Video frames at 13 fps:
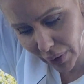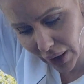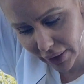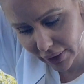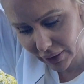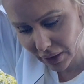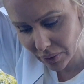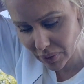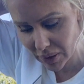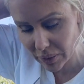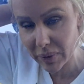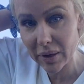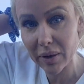I think they
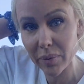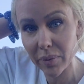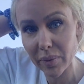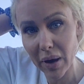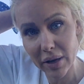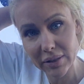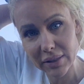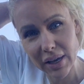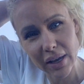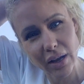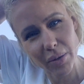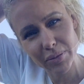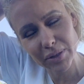beat me up
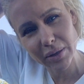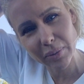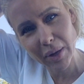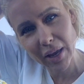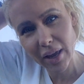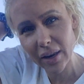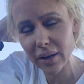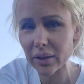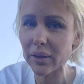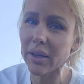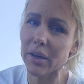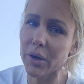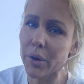upside my head, and
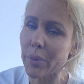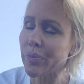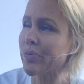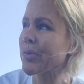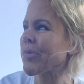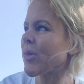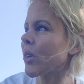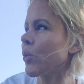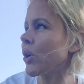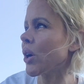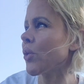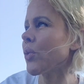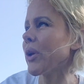like
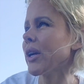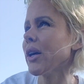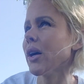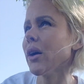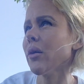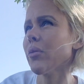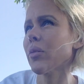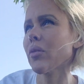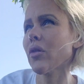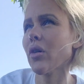when I'll wake up,